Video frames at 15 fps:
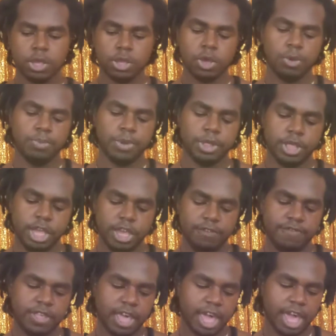Don't
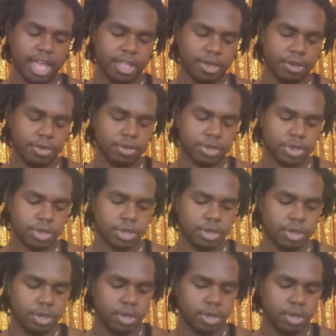believe the haters.